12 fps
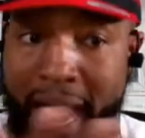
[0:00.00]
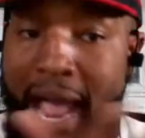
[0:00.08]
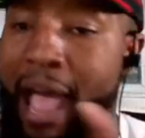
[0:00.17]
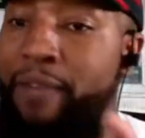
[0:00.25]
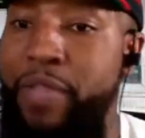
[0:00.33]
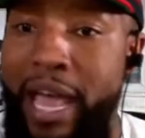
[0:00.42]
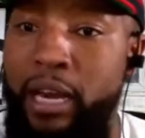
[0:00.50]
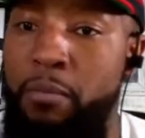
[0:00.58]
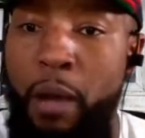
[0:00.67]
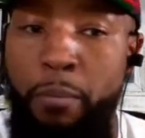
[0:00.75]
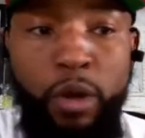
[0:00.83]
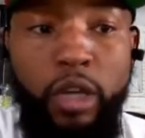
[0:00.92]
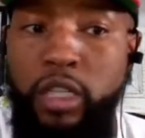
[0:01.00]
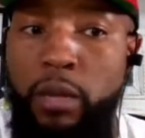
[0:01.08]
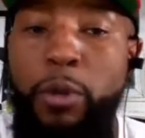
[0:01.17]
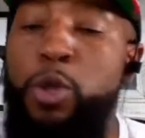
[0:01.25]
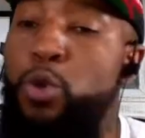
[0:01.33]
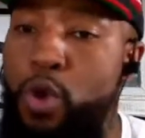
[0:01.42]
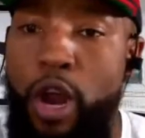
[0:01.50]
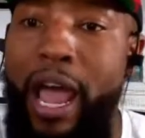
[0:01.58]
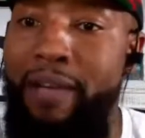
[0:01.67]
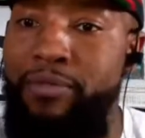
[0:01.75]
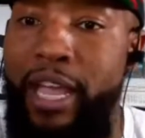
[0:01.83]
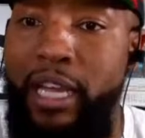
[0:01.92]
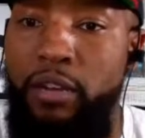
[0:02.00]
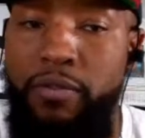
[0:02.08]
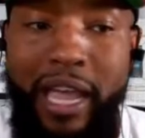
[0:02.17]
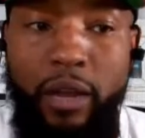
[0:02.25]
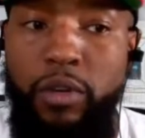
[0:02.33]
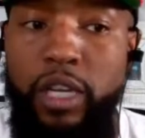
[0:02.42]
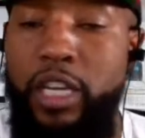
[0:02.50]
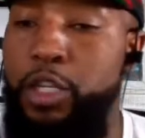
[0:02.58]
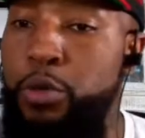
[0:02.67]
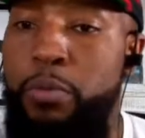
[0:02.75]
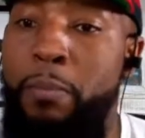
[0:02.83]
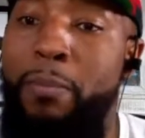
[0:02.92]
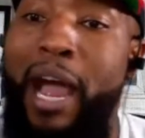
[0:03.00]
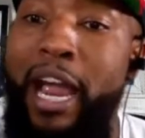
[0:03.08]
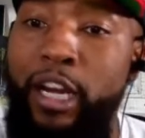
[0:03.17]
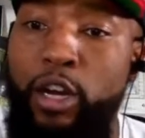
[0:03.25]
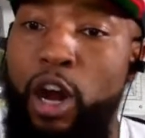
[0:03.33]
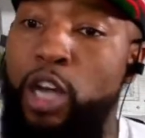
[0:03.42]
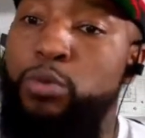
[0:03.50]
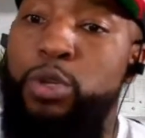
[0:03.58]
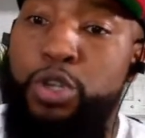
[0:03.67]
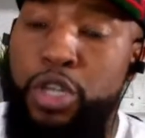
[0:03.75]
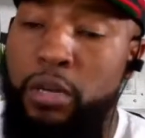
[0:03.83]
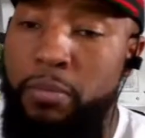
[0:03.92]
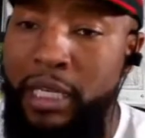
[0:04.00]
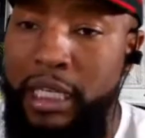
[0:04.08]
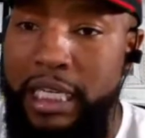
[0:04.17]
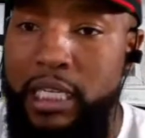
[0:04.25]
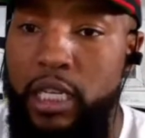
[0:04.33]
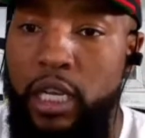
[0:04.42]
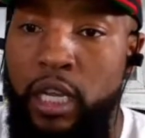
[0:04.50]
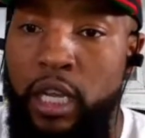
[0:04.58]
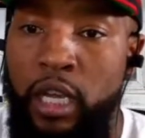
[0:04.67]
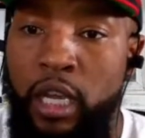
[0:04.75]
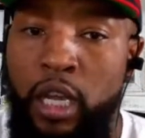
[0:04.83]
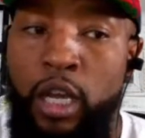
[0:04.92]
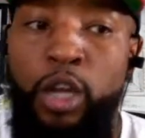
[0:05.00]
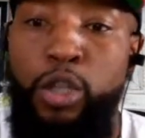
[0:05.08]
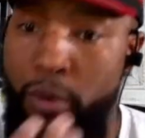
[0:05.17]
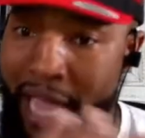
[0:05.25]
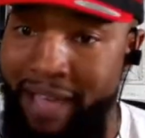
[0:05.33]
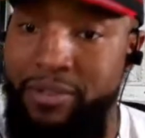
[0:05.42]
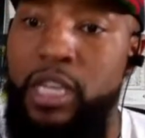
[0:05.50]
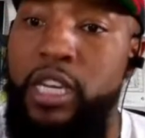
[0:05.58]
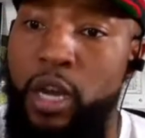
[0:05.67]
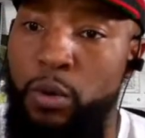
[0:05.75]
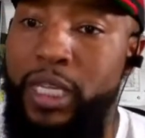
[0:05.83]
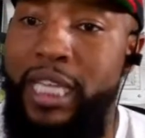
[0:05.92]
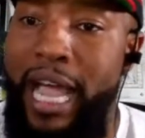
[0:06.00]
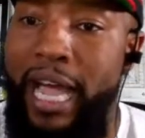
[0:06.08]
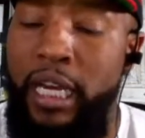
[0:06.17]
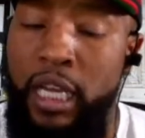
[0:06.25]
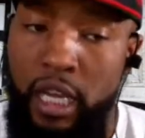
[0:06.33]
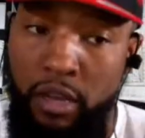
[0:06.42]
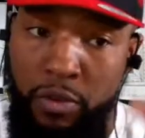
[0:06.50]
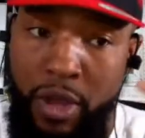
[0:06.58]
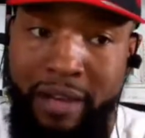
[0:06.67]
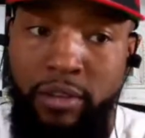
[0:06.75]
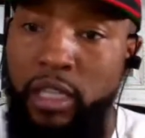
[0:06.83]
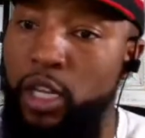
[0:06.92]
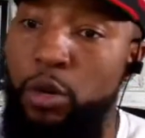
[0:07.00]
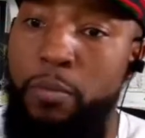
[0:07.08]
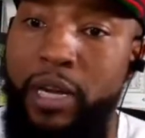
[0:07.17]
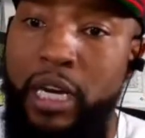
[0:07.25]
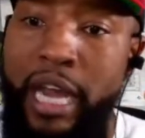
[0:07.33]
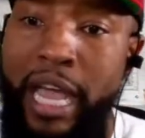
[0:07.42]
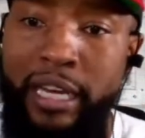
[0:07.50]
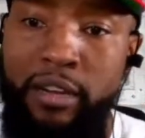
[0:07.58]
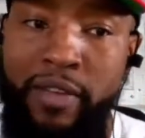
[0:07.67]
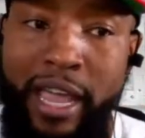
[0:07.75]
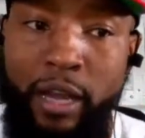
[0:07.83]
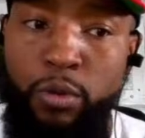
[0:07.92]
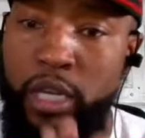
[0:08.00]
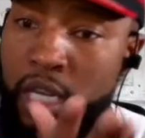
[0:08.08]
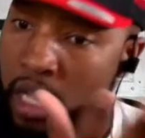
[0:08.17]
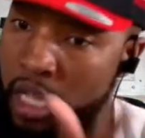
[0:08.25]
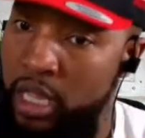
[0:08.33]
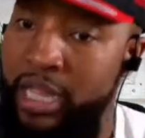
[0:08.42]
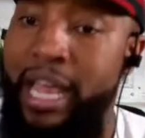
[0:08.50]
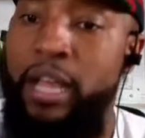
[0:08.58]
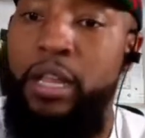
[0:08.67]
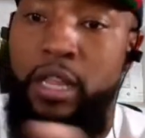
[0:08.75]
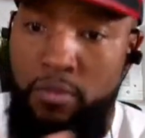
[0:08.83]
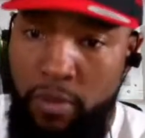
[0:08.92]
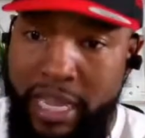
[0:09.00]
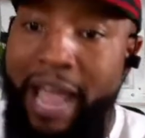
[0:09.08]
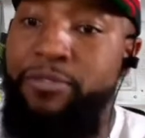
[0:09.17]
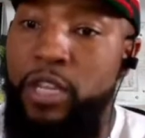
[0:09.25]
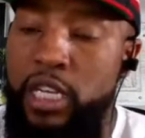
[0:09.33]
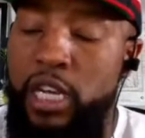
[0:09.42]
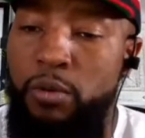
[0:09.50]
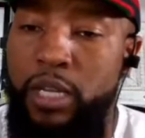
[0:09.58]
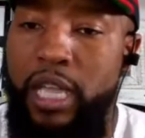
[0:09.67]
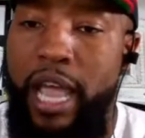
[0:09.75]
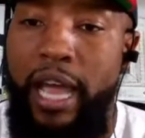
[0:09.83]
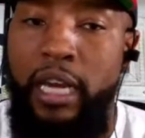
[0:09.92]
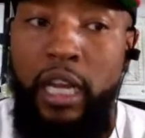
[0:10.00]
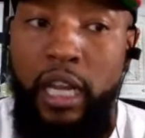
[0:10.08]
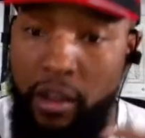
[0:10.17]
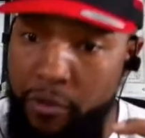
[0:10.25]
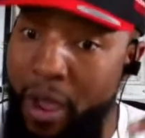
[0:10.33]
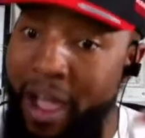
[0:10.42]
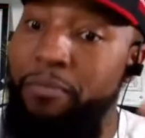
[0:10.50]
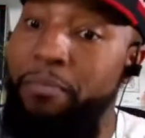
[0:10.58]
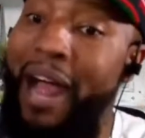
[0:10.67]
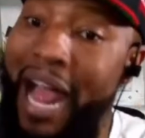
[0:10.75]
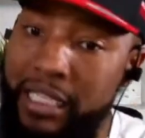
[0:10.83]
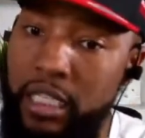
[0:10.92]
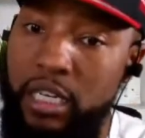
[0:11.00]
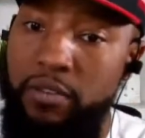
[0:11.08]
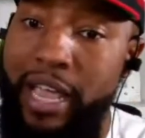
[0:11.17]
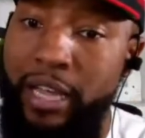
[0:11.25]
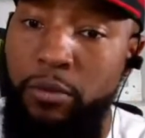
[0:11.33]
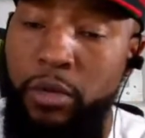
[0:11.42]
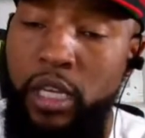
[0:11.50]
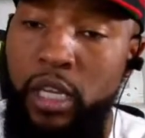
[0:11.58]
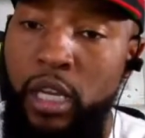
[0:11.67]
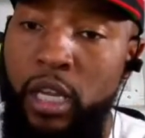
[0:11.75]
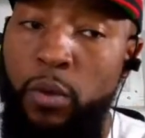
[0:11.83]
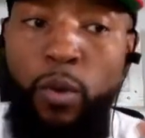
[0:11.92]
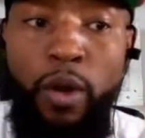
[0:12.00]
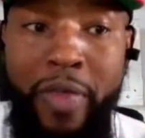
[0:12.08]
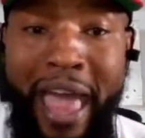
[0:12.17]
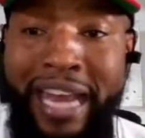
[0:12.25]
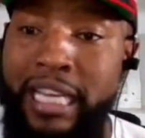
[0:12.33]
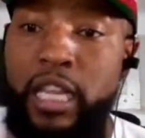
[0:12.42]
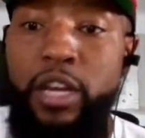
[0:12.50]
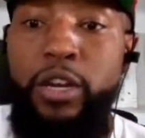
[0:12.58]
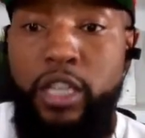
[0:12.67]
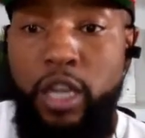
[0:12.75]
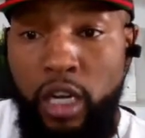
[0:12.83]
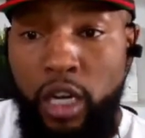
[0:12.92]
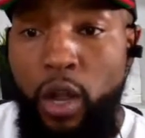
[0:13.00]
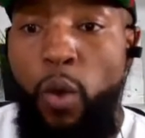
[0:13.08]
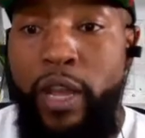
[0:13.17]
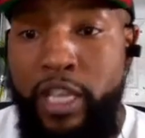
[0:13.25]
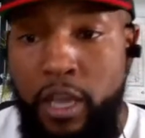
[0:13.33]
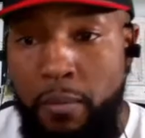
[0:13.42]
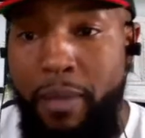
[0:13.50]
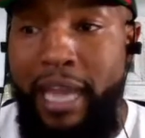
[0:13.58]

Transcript: I have that in my book. Some of you going to have negative equity because you've been buying cars when you should have been leasing. So we have to deal with that. If you have a little bit of negative equity, that we have to deal with that. If you have positive equity, well, that either is going to go in your